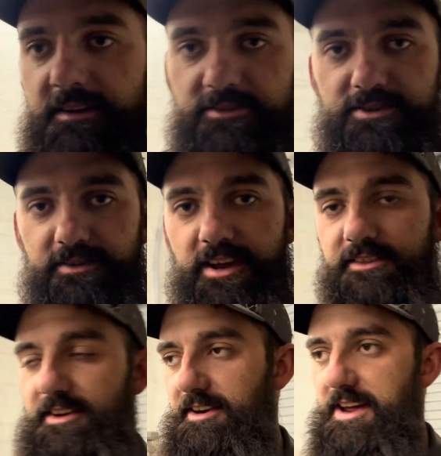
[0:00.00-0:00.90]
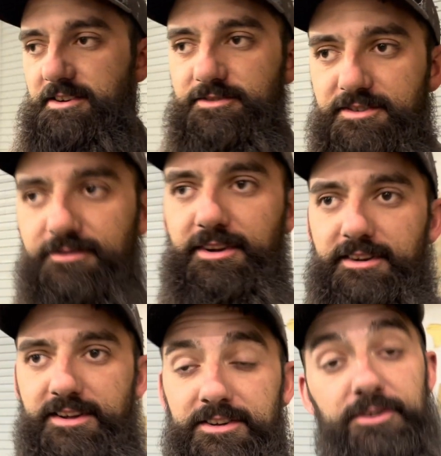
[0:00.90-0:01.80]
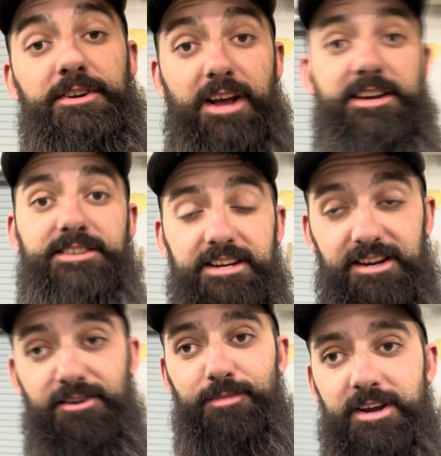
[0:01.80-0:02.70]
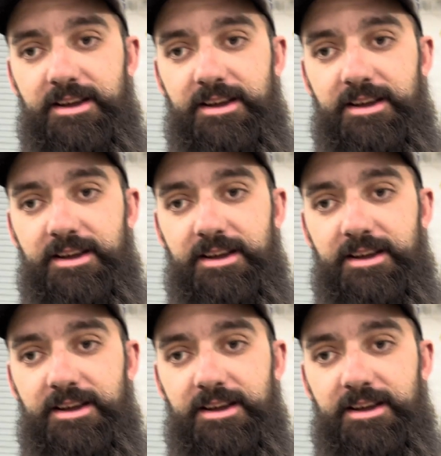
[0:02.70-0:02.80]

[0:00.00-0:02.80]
turn that thing down so then you guys can hear me.